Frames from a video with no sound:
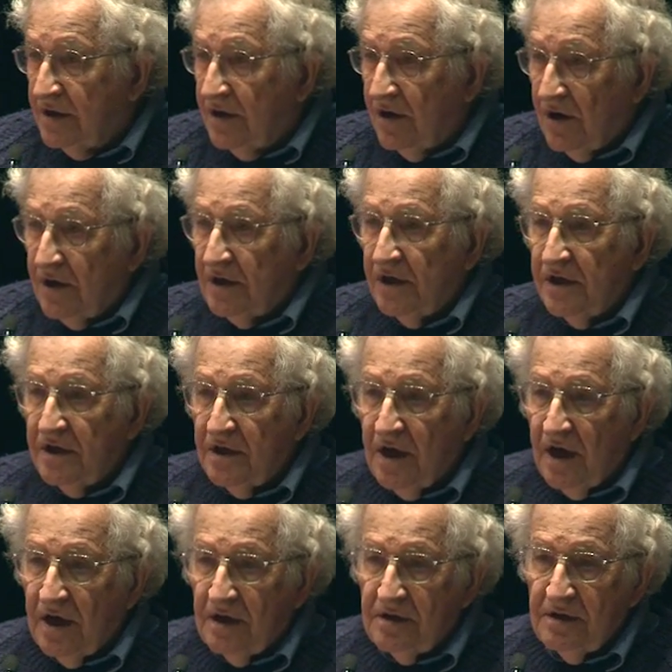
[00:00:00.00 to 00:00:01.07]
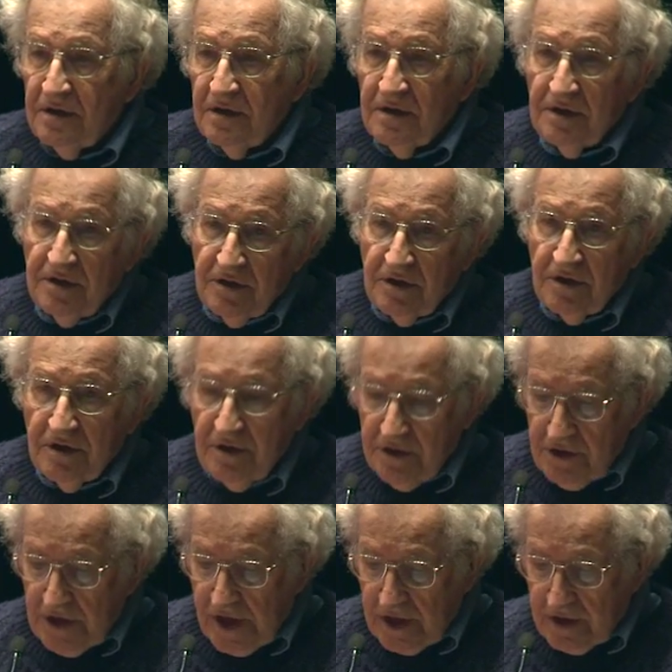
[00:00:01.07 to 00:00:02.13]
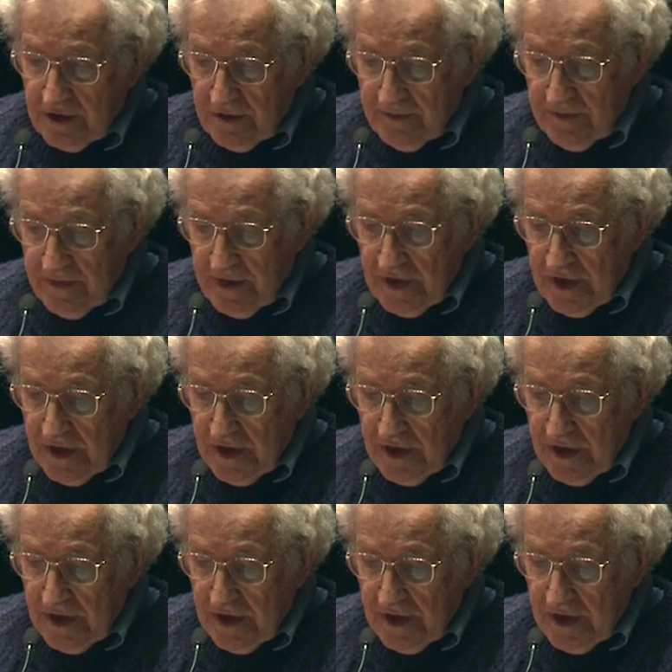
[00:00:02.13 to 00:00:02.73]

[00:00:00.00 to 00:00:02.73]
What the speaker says: hardly in doubt. You can check them.